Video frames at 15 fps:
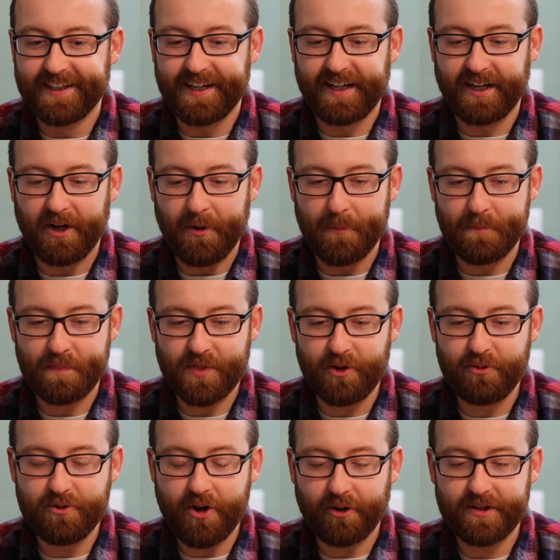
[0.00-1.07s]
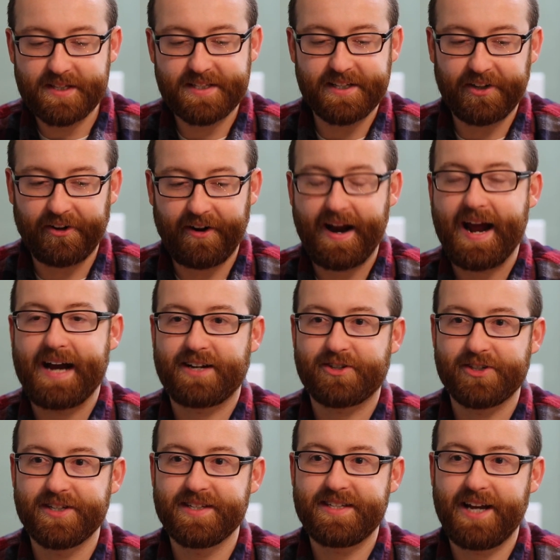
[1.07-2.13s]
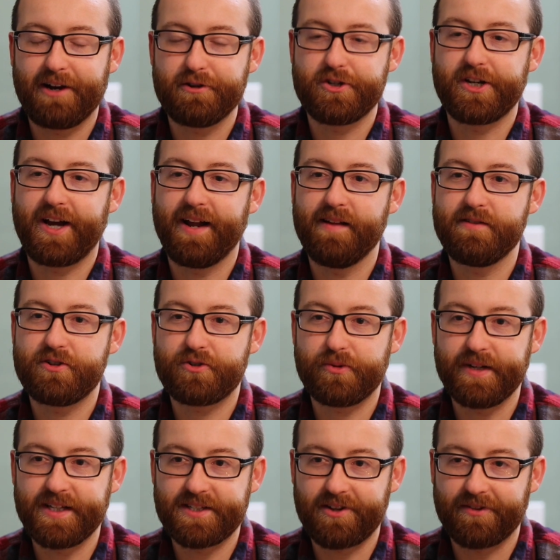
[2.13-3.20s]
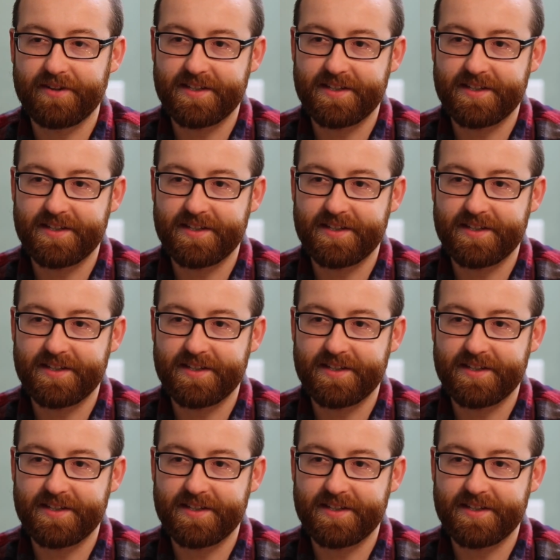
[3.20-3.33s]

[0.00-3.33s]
You notice in her actions how she kind of treats all